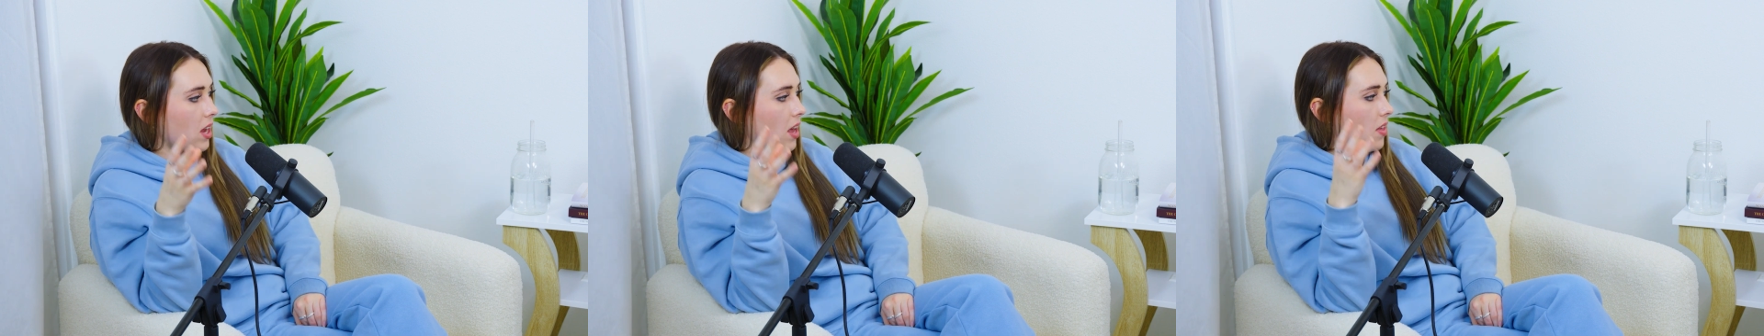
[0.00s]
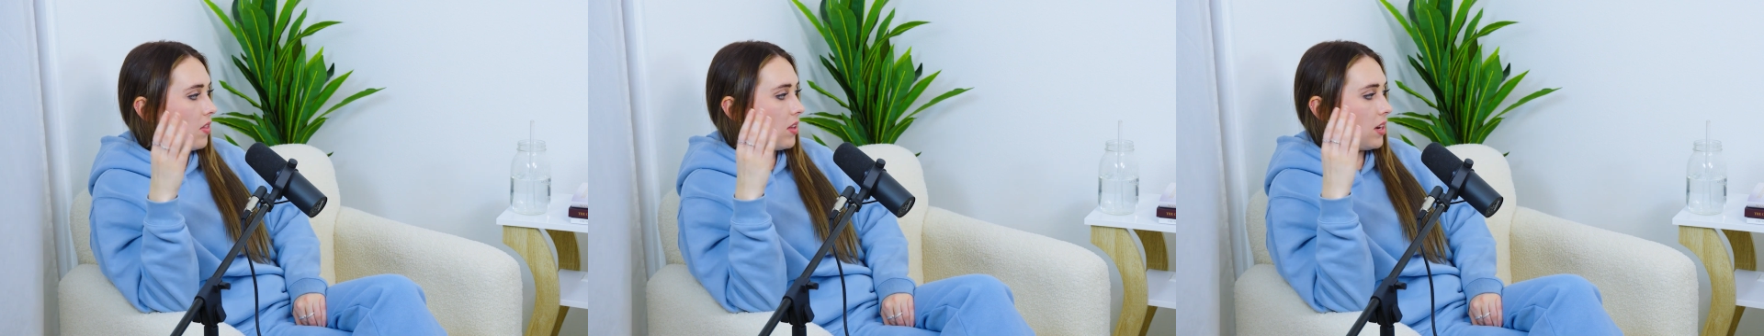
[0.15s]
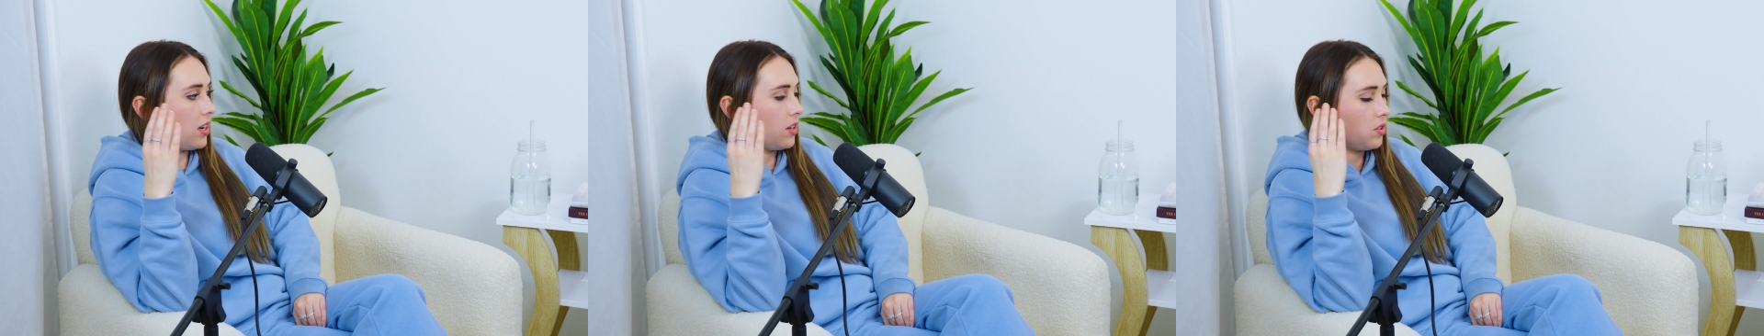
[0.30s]

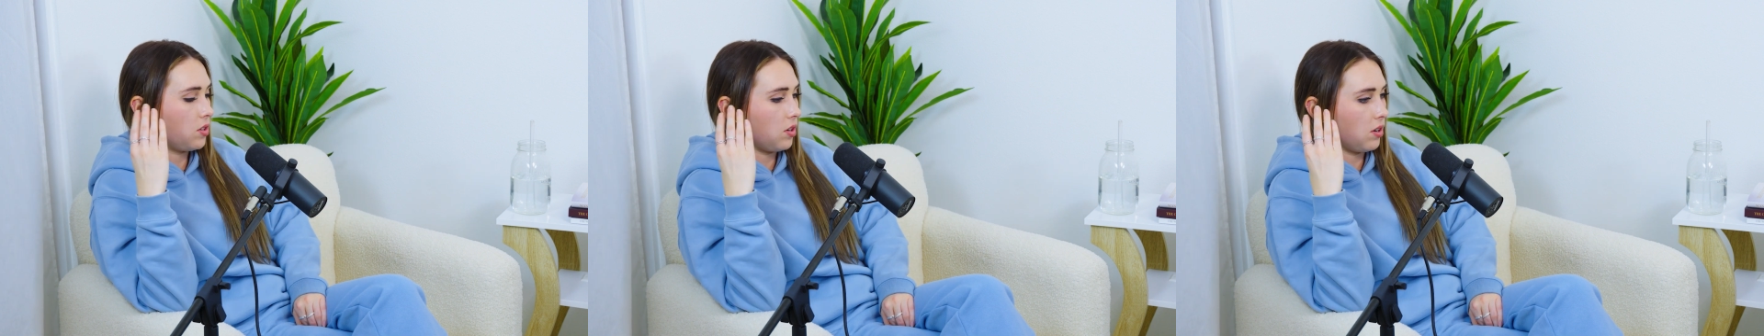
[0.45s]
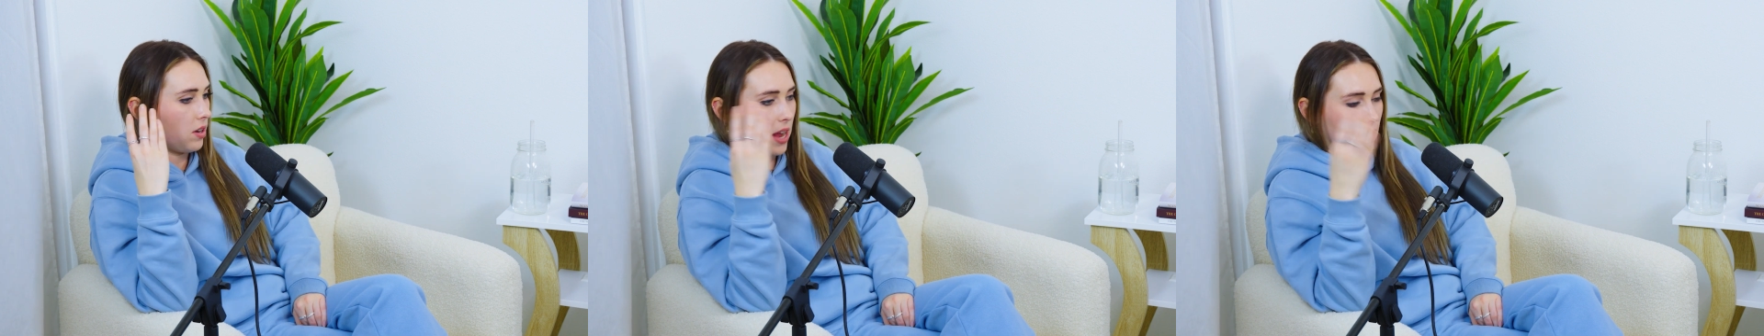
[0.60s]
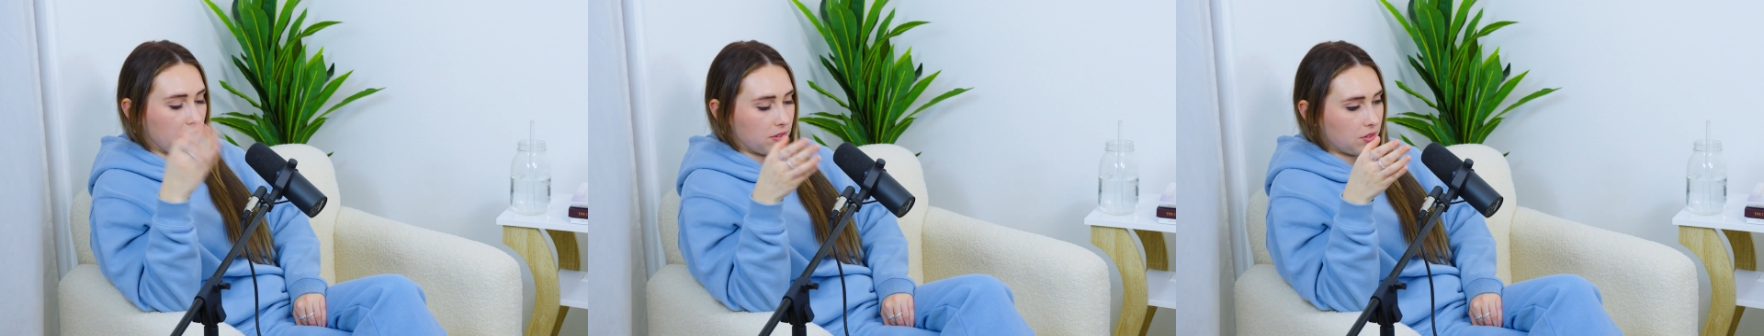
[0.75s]
and then I
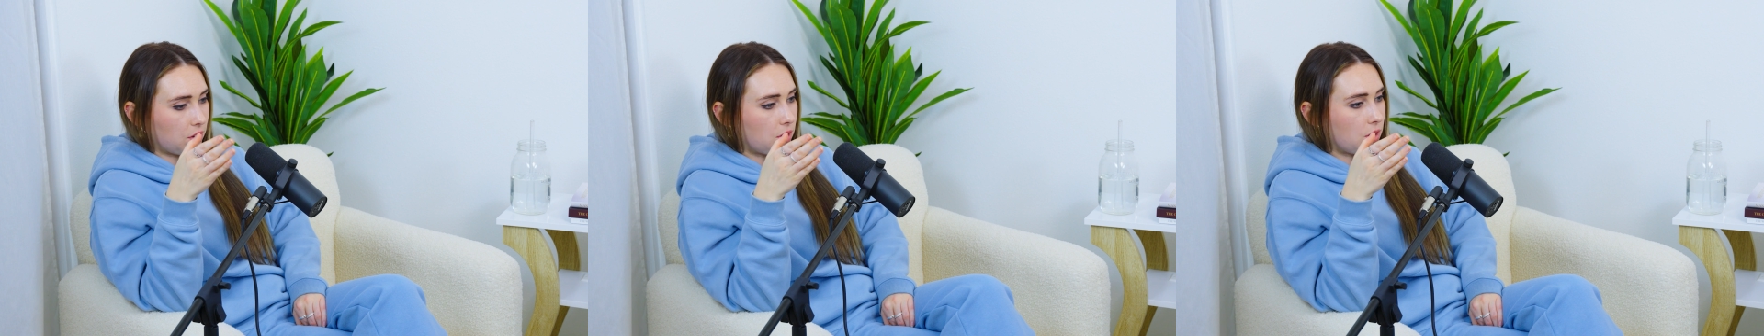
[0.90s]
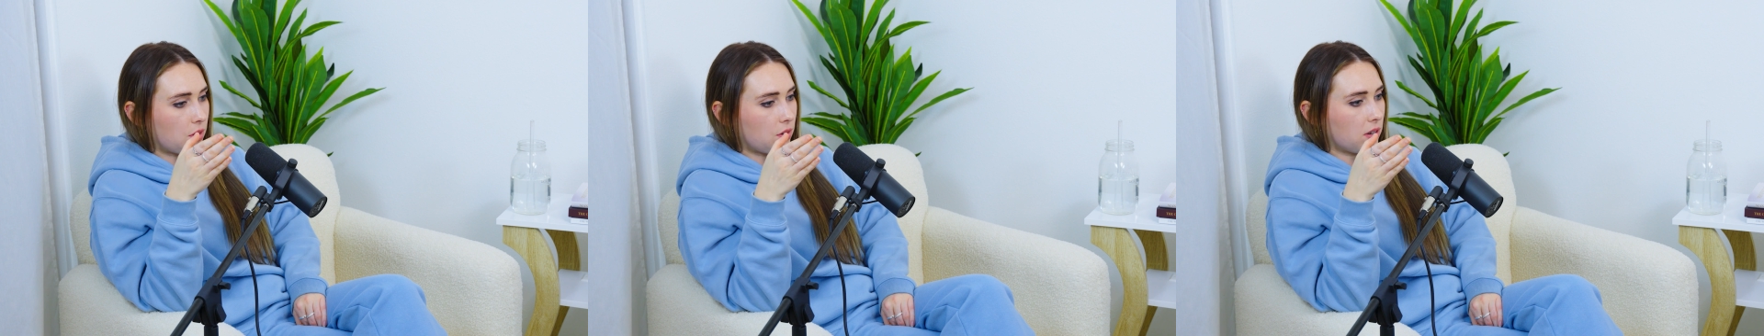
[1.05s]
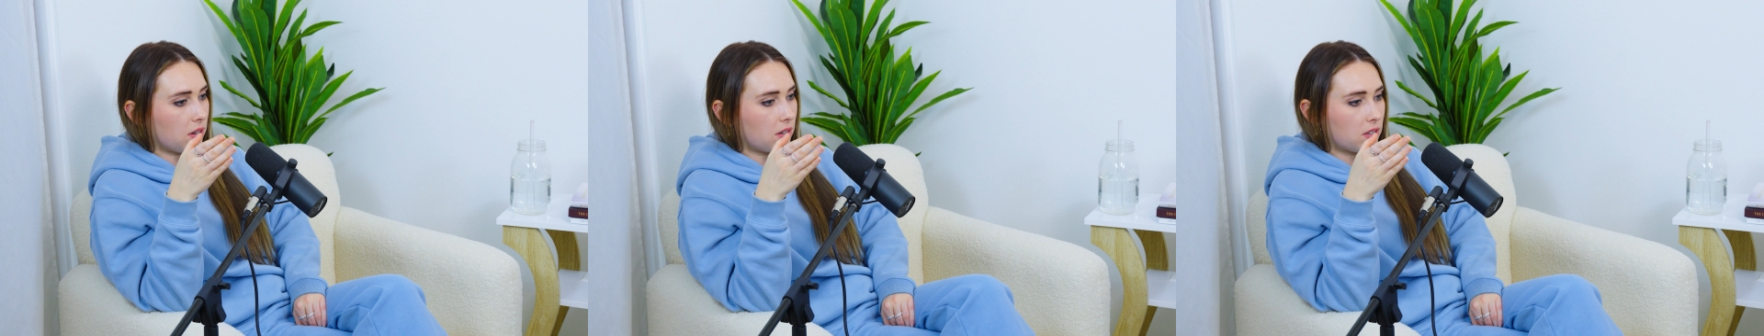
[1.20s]
started
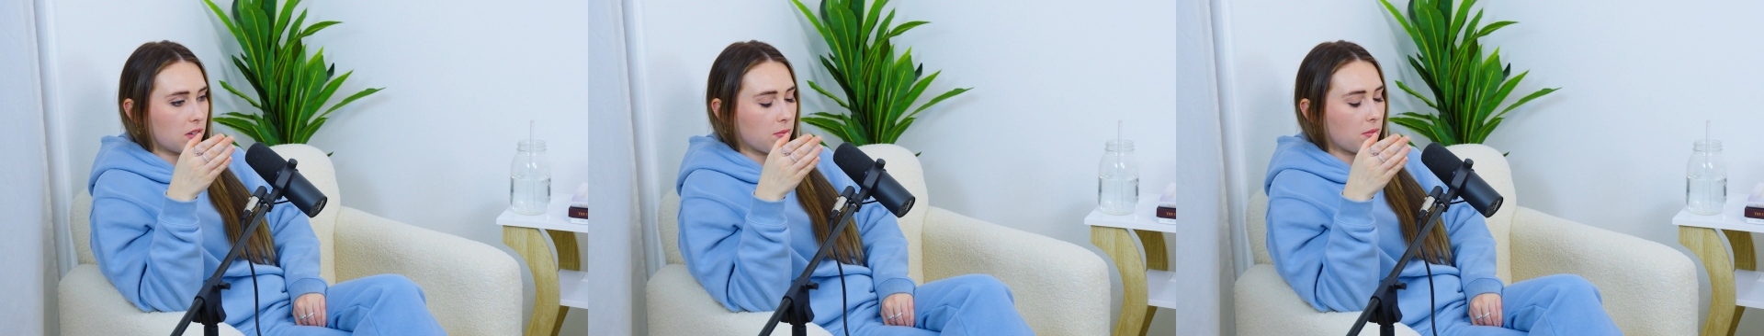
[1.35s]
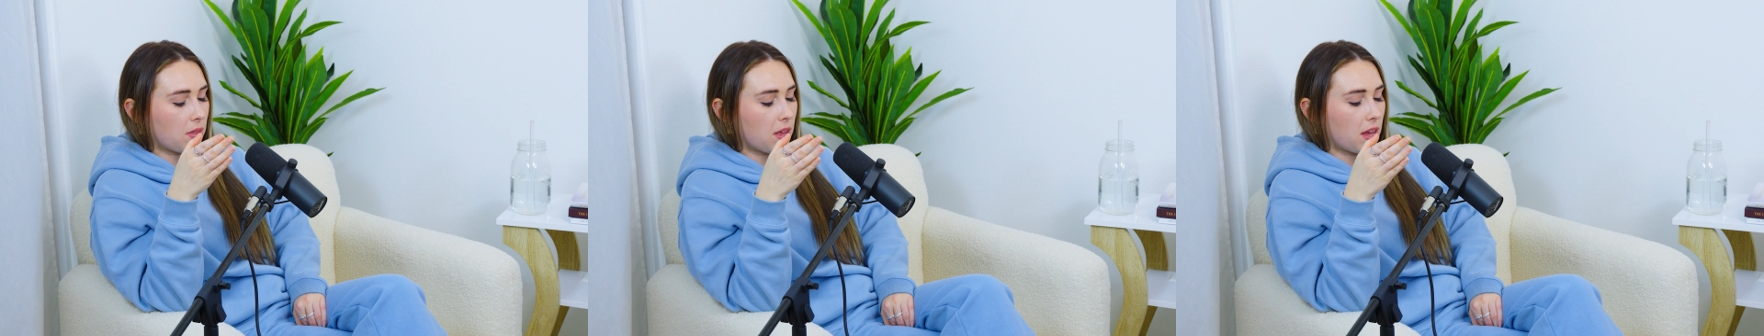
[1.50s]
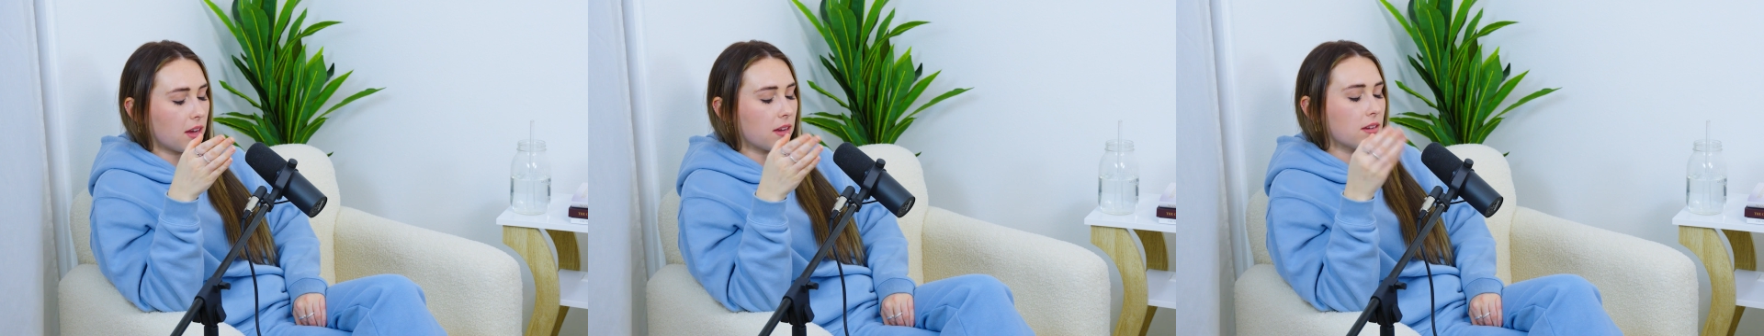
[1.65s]
executing some
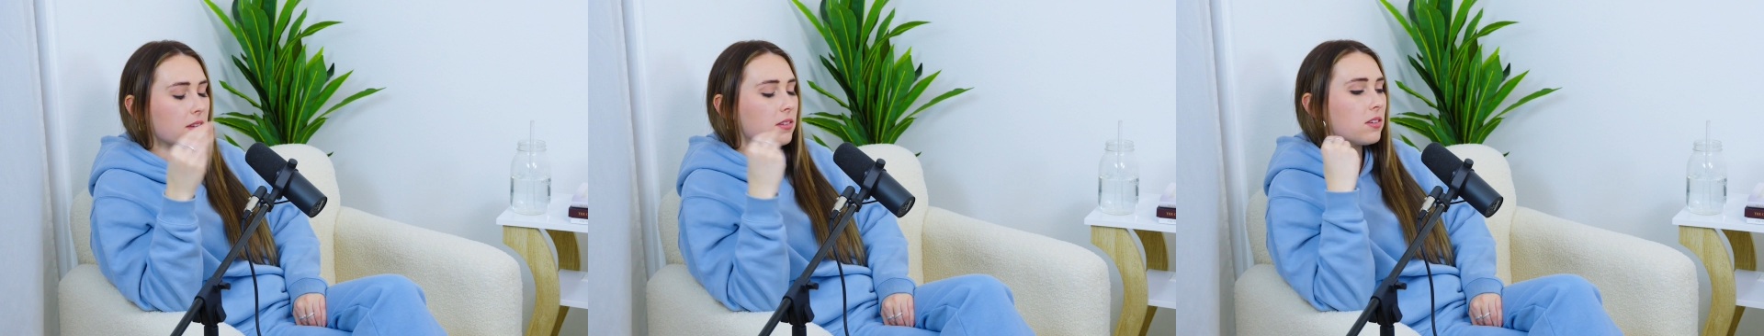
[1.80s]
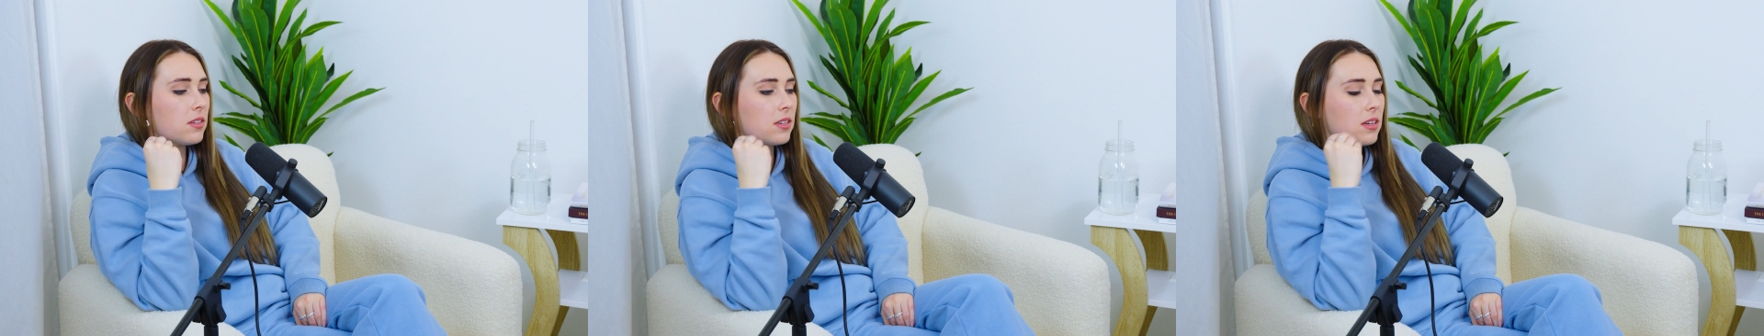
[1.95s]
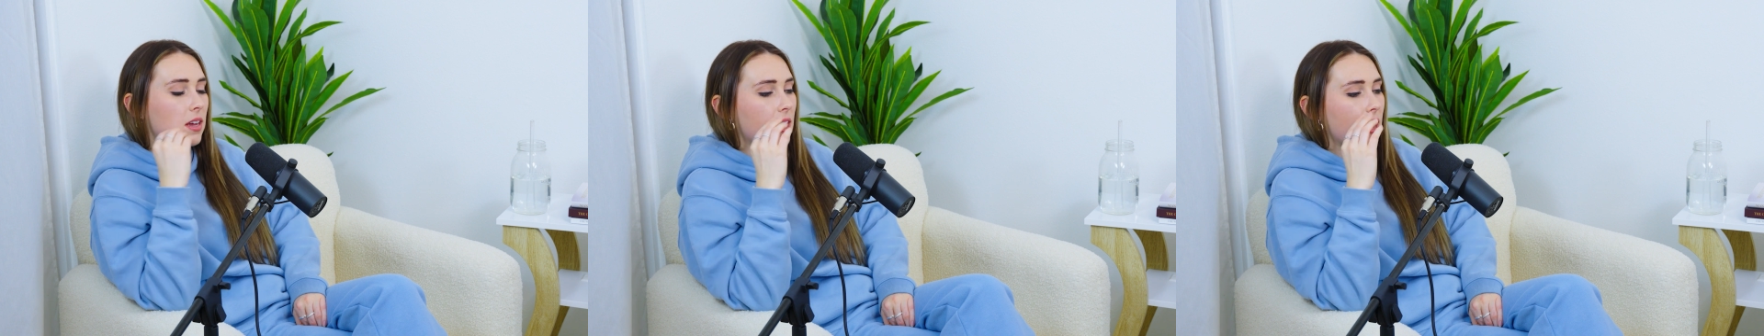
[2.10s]

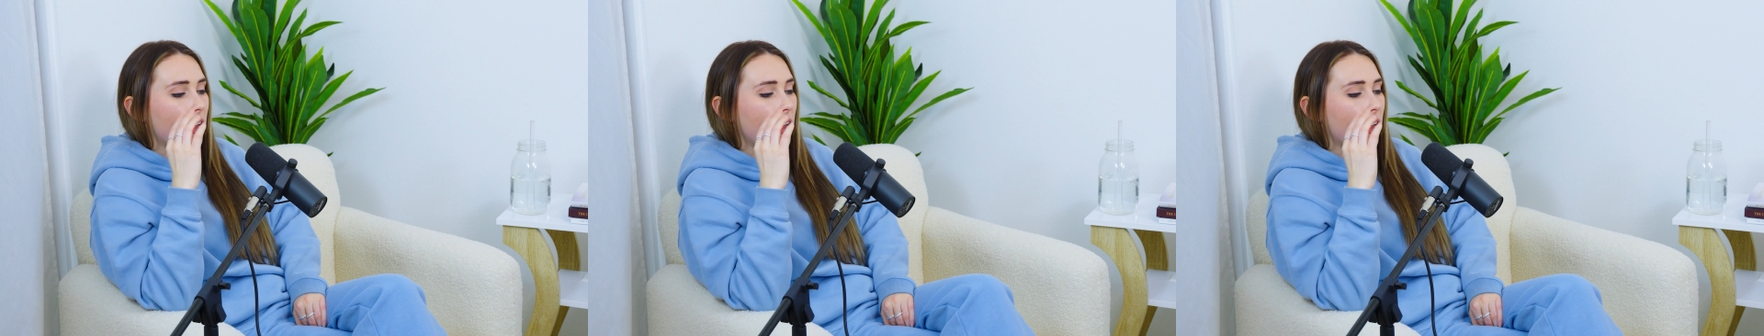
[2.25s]
things,